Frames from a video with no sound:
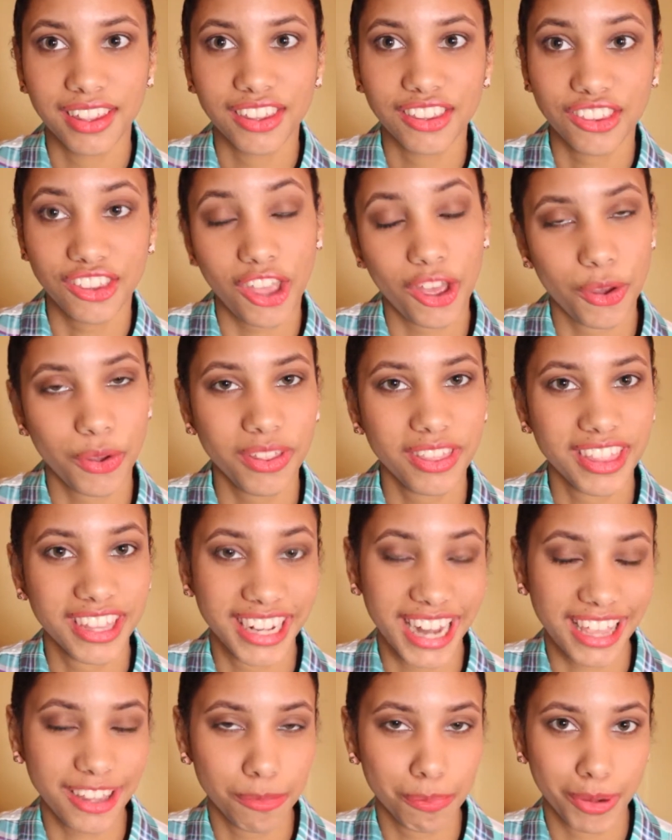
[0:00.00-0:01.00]
So the
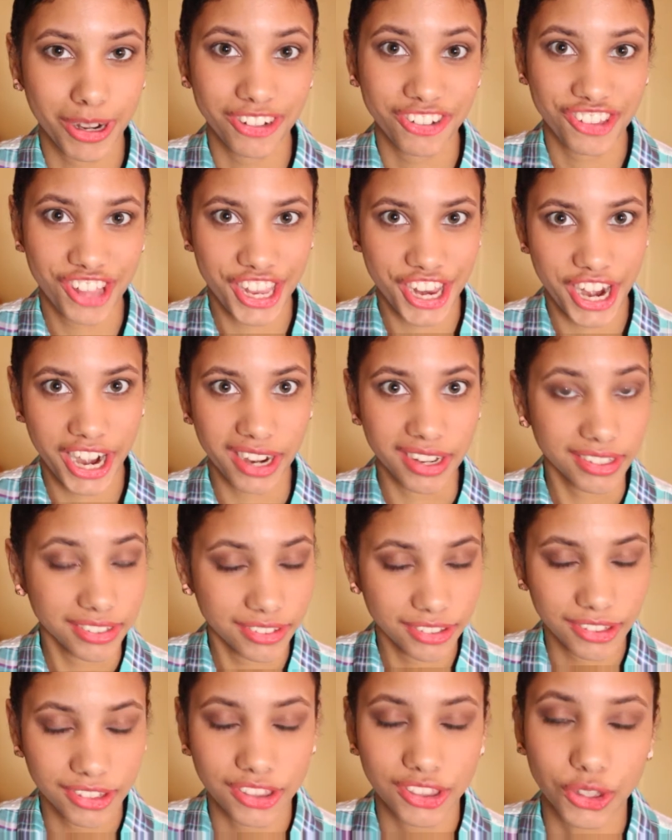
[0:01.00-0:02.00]
next brush that
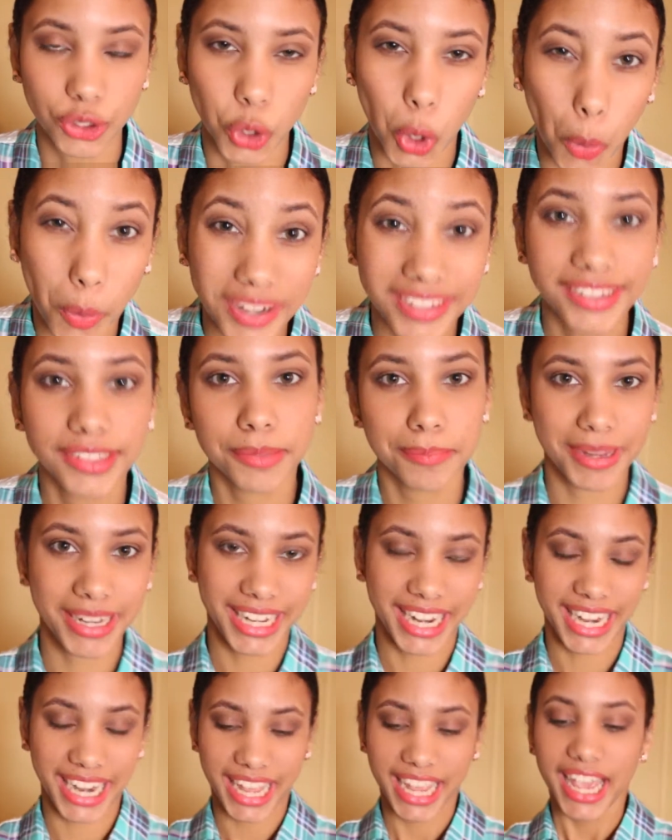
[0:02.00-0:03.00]
you're going to be
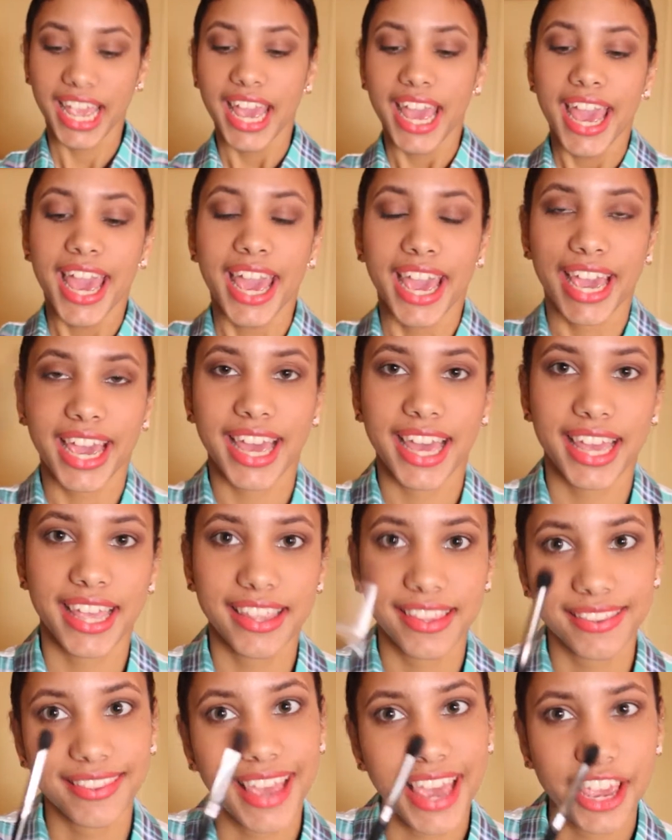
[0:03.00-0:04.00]
needing
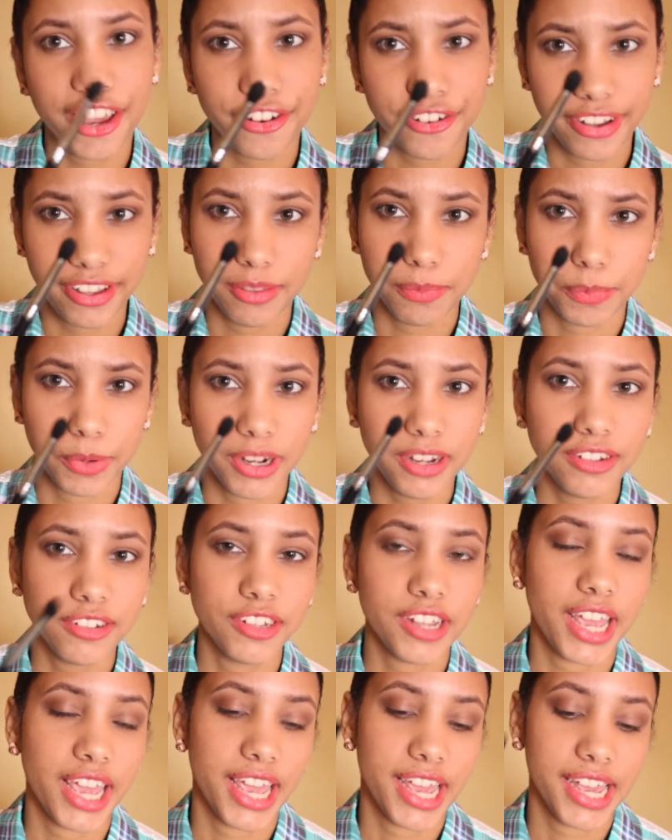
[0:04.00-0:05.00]
is a crease
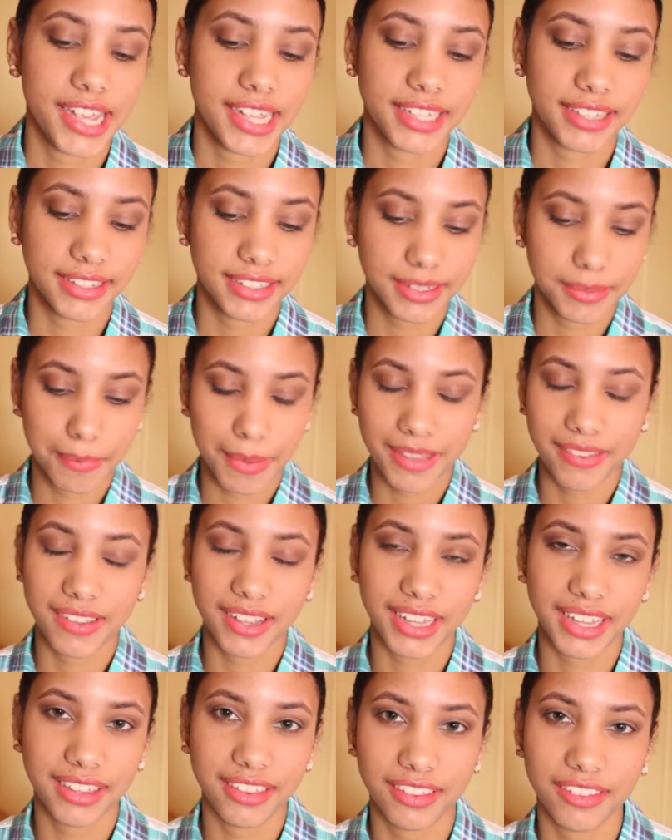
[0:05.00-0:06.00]
brush. And
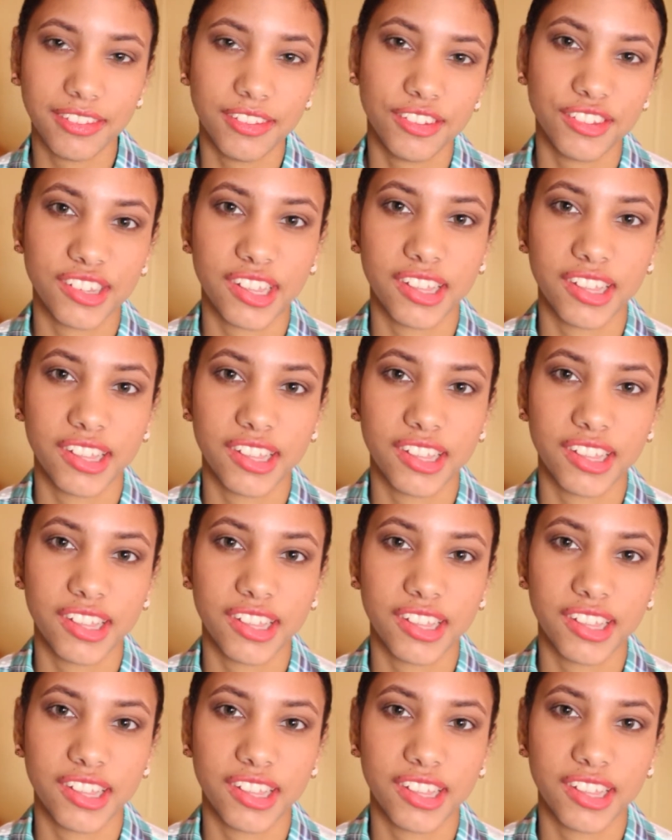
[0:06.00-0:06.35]
basically this is